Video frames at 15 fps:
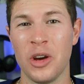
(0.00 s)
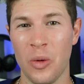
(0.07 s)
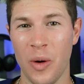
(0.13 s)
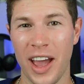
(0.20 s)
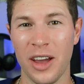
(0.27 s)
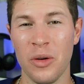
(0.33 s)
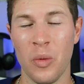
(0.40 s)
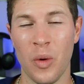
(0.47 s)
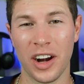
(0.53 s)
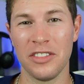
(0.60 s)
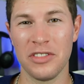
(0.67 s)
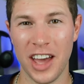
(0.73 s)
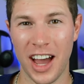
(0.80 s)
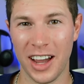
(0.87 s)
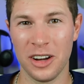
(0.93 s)
away one
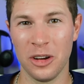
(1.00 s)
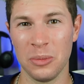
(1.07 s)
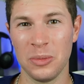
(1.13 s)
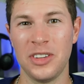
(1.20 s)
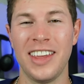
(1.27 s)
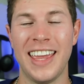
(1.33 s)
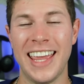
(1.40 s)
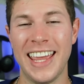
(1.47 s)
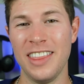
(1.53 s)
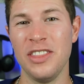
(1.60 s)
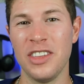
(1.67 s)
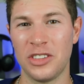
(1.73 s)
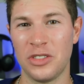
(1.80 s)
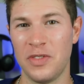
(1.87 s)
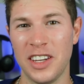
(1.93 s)
of the items in
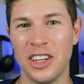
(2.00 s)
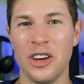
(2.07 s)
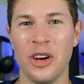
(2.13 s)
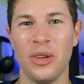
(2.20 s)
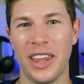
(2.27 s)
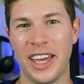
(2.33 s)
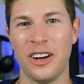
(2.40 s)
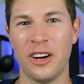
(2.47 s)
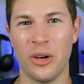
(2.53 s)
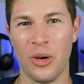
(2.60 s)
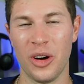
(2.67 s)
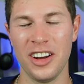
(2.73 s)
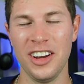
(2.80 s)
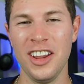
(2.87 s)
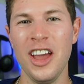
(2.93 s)
this video later
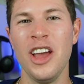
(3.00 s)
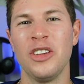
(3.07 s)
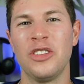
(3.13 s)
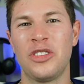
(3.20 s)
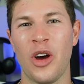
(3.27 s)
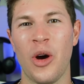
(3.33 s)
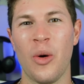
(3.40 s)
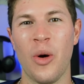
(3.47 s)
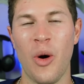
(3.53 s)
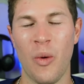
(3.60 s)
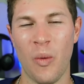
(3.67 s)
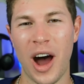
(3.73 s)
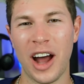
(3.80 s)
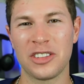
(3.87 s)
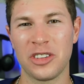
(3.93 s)
on, so
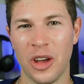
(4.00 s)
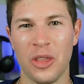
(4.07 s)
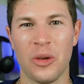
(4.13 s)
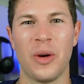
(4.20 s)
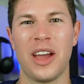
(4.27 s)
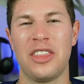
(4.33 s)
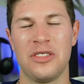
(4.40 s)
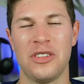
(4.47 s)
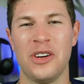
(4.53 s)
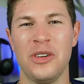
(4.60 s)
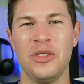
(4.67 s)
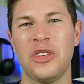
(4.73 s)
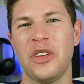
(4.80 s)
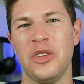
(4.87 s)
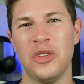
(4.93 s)
watch all the way
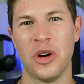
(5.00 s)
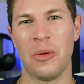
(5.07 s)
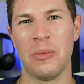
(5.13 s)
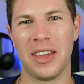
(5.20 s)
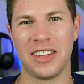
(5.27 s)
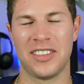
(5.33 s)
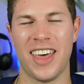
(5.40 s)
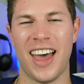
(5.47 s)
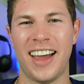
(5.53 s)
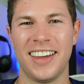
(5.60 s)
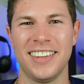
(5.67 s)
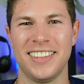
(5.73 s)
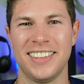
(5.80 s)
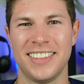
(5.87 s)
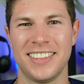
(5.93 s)
through so you don't miss
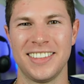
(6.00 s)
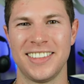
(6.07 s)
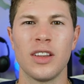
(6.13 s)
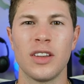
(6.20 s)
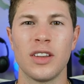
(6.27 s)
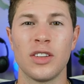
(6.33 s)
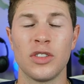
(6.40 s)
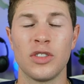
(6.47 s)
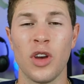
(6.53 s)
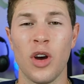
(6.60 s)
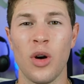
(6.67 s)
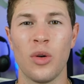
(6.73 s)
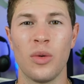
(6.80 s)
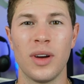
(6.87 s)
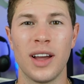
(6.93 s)
that.
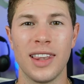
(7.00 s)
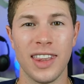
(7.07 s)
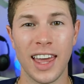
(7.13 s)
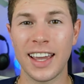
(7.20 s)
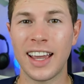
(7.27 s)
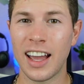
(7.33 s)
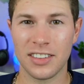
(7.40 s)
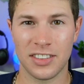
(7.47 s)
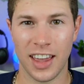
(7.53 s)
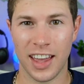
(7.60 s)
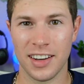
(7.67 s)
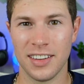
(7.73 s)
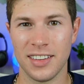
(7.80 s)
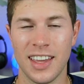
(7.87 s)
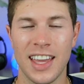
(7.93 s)
So, like I
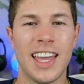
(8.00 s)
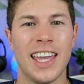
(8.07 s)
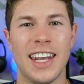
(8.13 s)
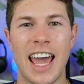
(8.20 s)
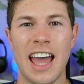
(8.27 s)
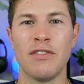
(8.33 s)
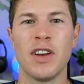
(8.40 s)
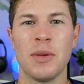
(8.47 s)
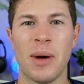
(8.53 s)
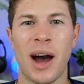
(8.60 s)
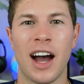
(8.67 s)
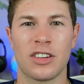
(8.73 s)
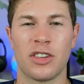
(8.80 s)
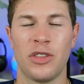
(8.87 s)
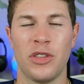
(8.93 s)
said, in every
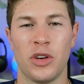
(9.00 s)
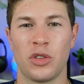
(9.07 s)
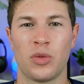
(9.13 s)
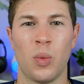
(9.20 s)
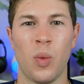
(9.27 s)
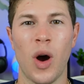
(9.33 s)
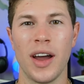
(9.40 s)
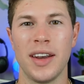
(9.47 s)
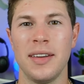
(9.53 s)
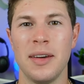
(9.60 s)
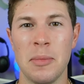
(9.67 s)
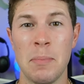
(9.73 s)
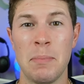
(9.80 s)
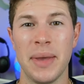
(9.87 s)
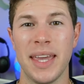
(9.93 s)
box there's one
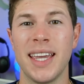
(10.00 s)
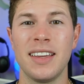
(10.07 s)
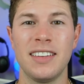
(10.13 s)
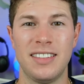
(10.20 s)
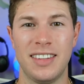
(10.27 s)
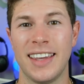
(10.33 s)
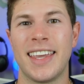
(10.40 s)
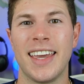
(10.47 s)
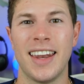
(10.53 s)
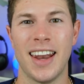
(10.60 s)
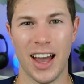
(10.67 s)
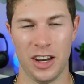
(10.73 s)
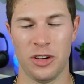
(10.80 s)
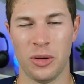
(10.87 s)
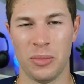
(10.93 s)
big ticket
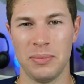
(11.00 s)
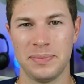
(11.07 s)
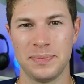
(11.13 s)
item.